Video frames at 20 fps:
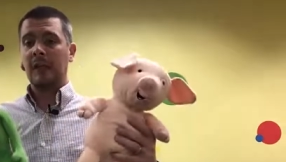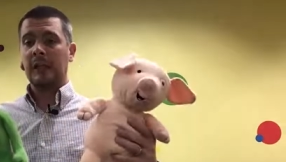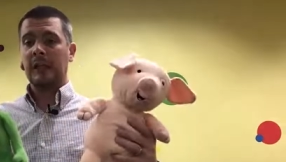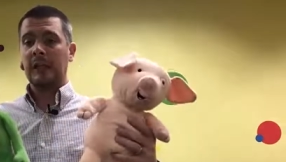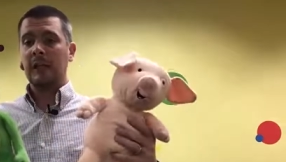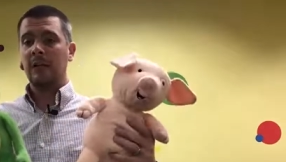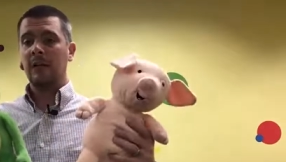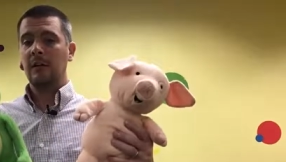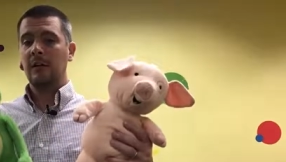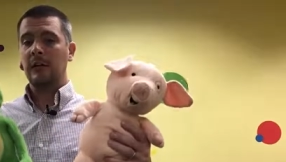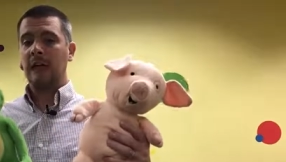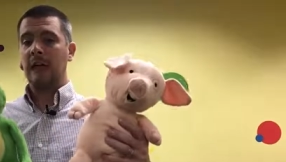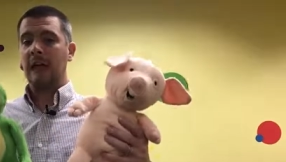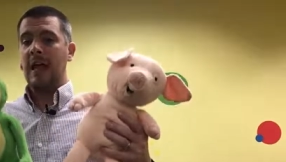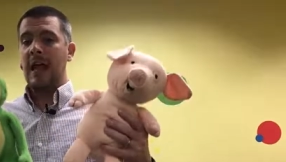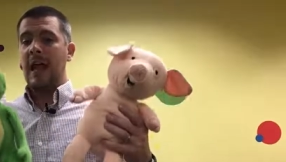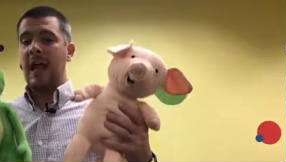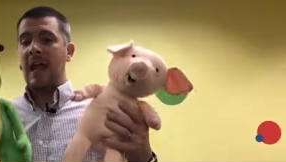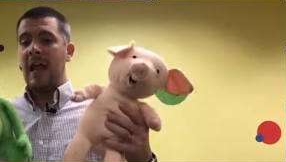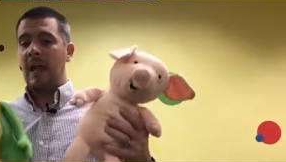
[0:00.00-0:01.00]
clearly
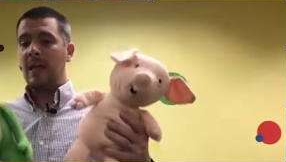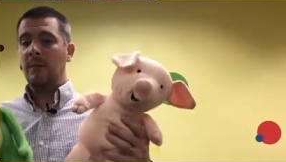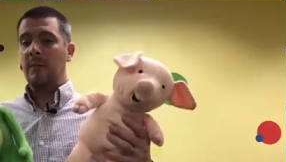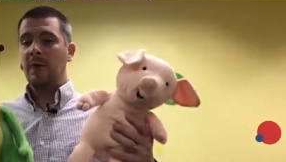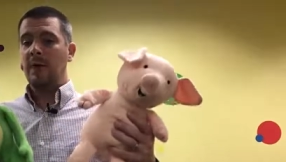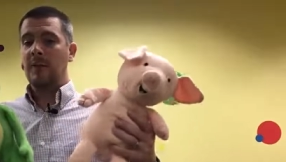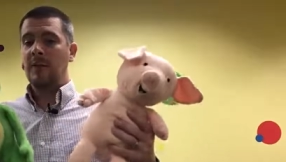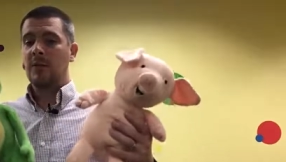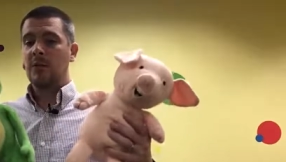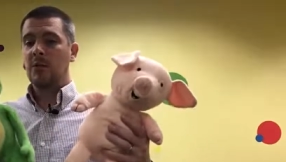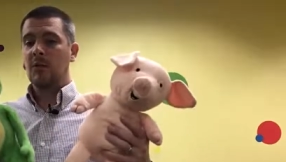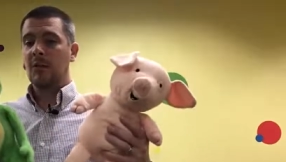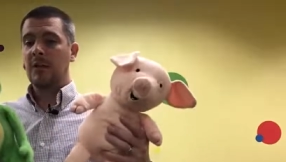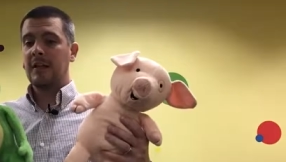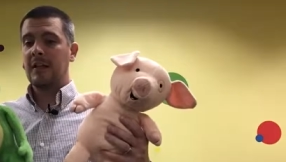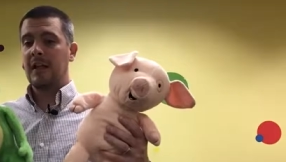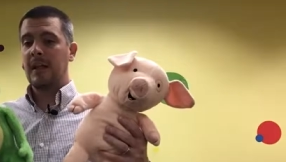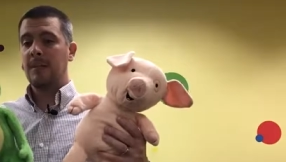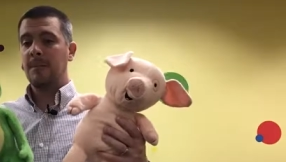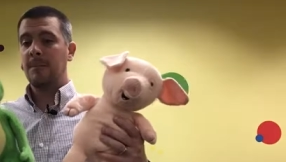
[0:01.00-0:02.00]
a piggy story
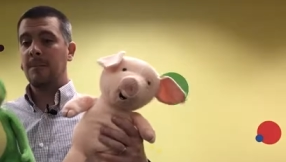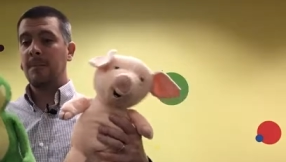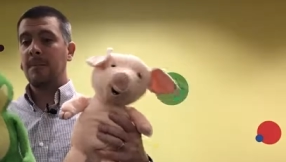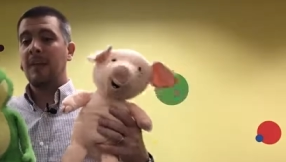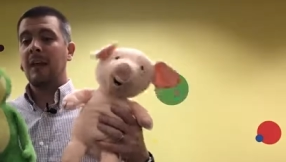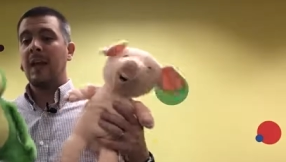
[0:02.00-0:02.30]
time.